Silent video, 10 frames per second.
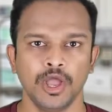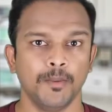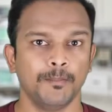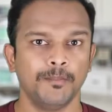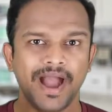
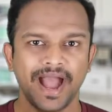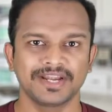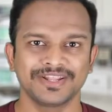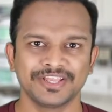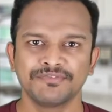
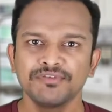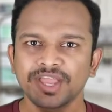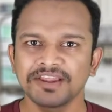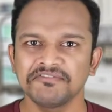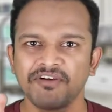But if you
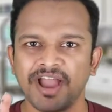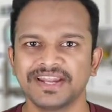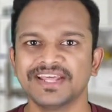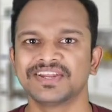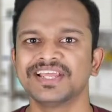can
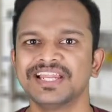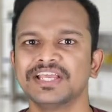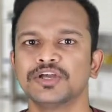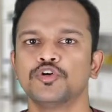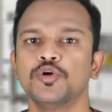find a really
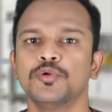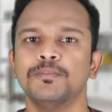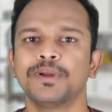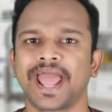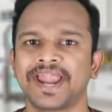good
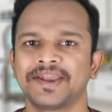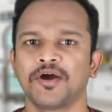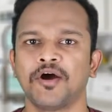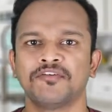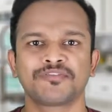brand
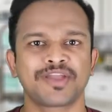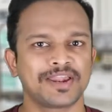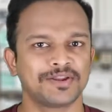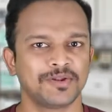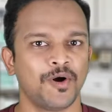of
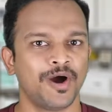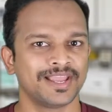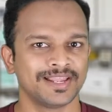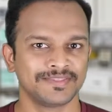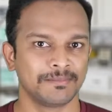canola
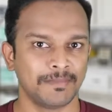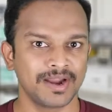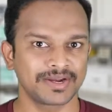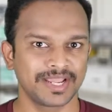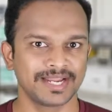oil in the
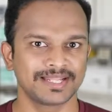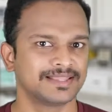market,